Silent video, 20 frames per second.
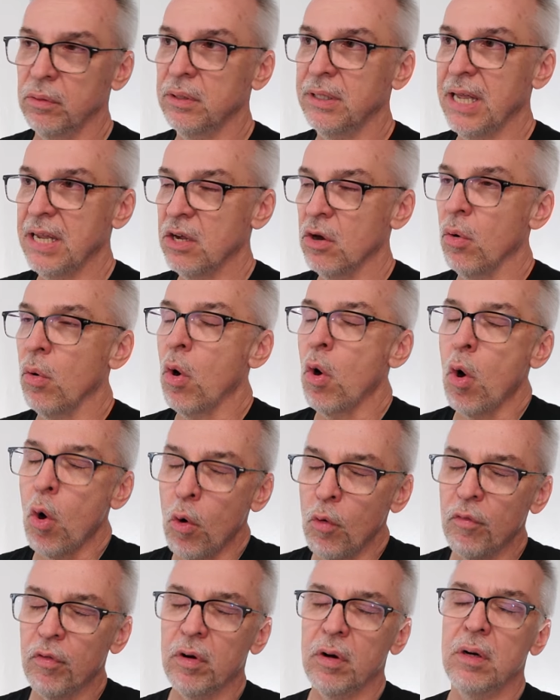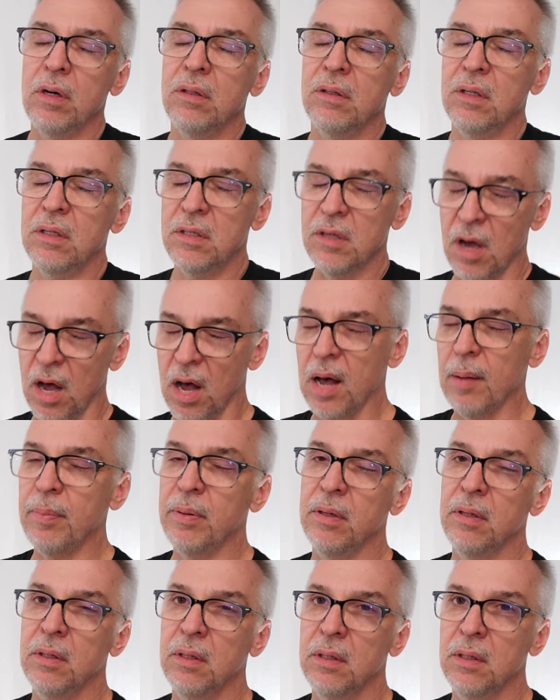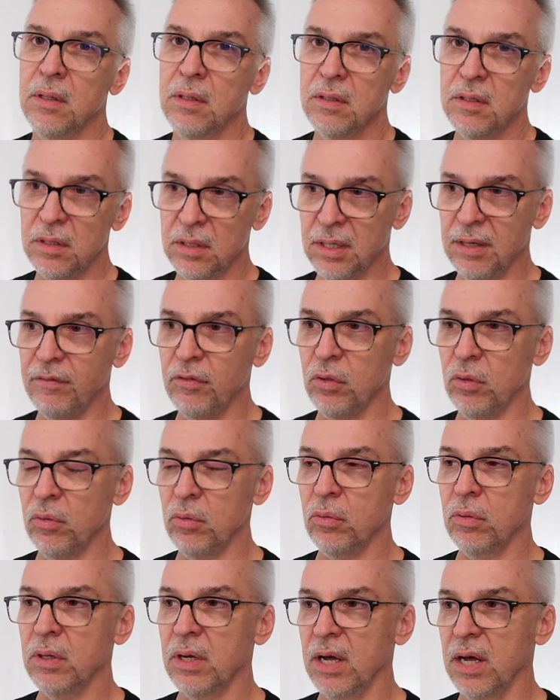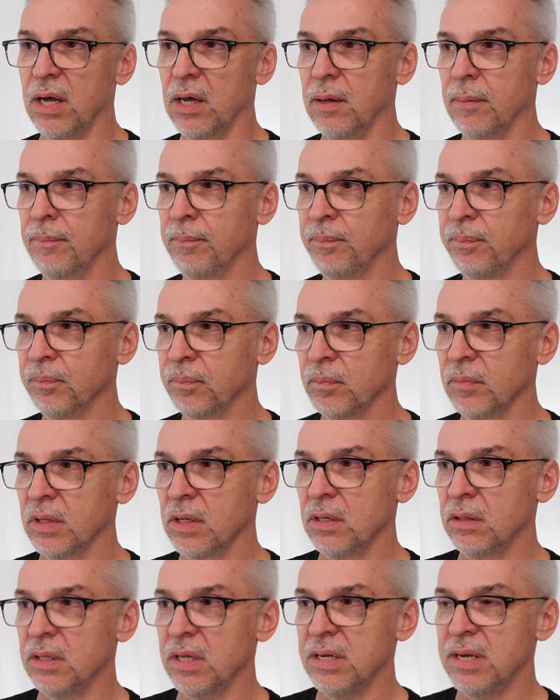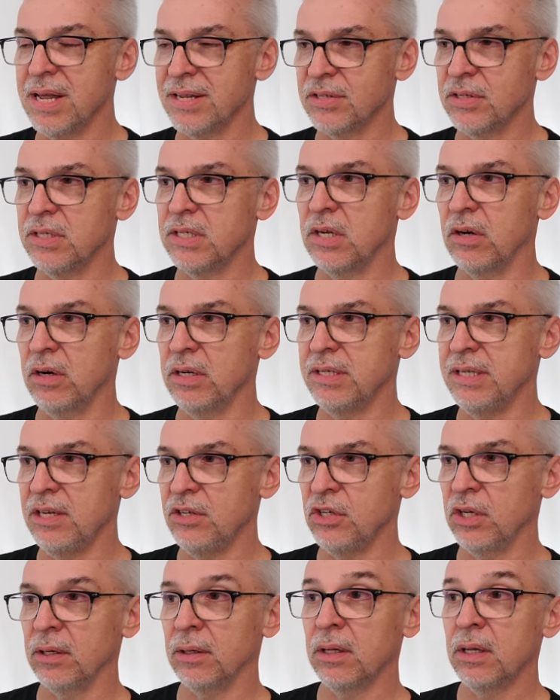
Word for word: They go over the top to give you um, the necessary teaching.